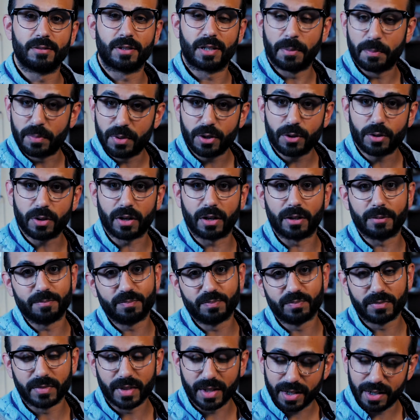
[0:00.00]
computer.
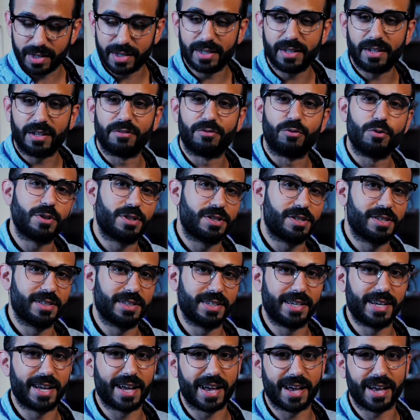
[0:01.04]
It
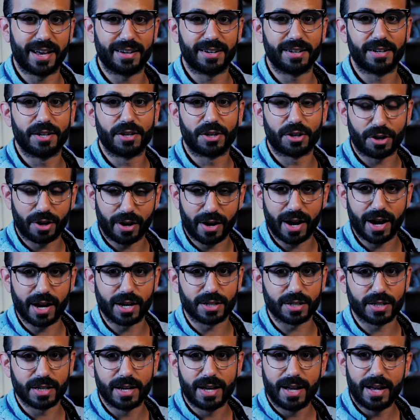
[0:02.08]
unfortunately had
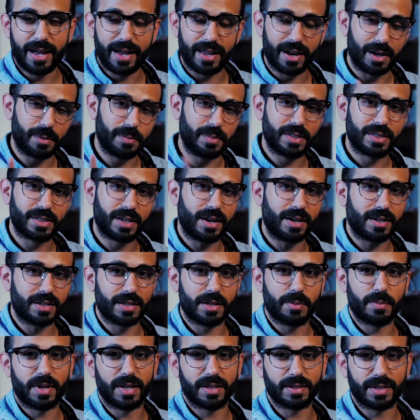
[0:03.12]
crashed, and I'll be
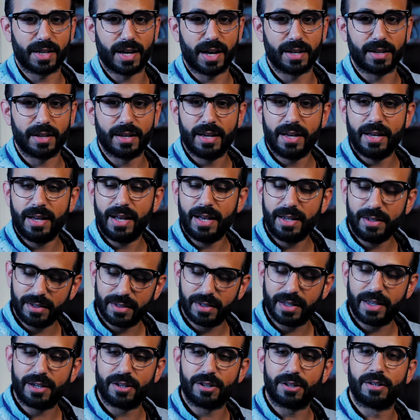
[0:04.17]
talking about that in a
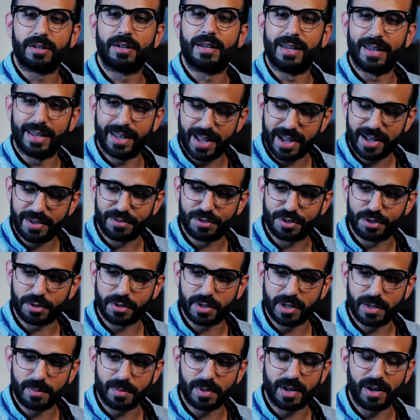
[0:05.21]
later live
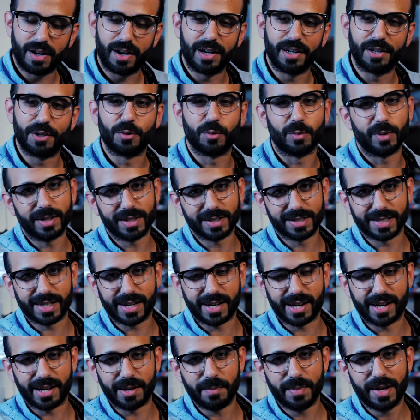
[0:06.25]
stream on Real
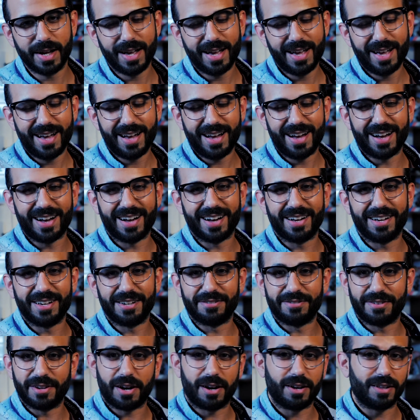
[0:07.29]
Time.
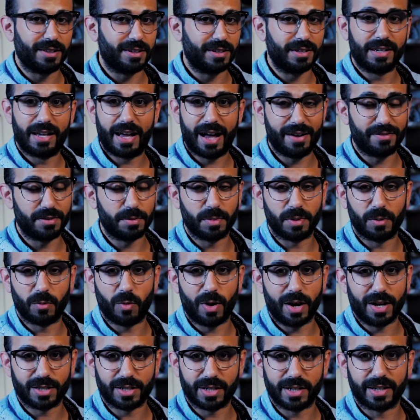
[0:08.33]
If y'all haven't been
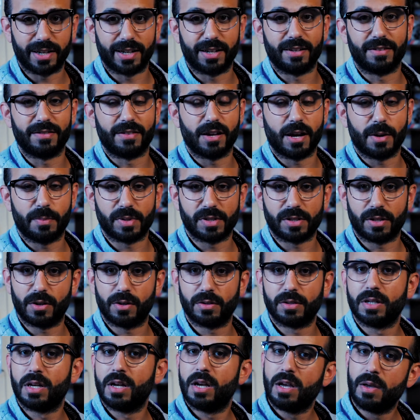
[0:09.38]
watching any of the
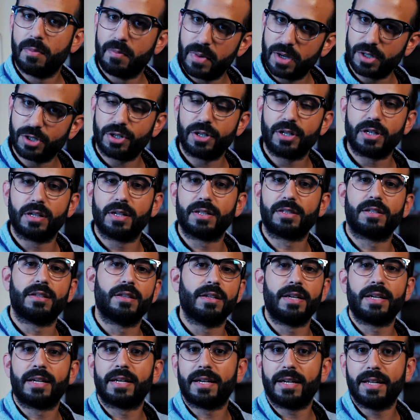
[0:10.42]
episodes, make sure you click the
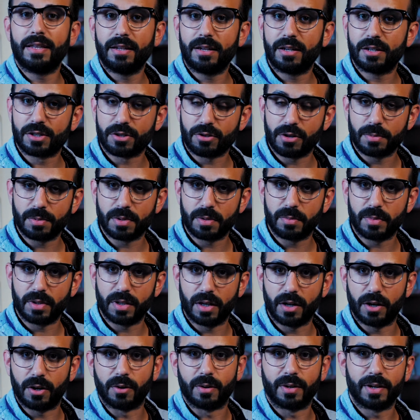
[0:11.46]
link in the description
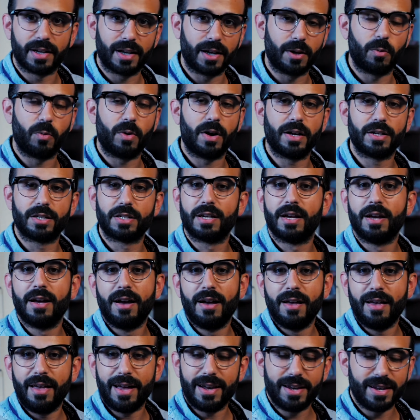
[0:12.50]
below and watch
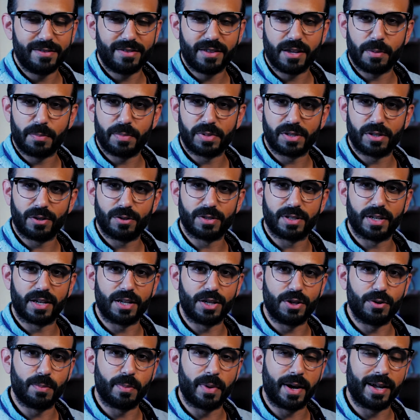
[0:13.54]
any of the episodes that
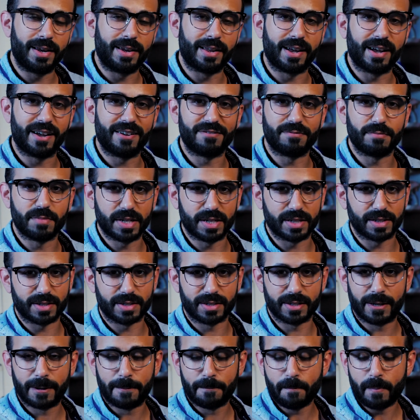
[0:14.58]
you might have
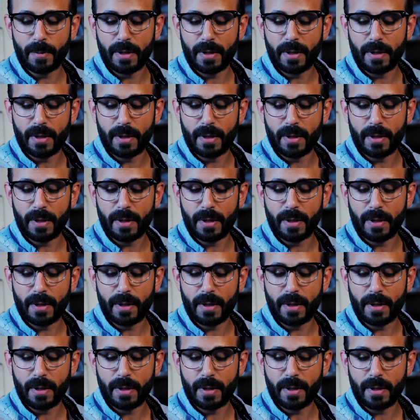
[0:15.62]
missed.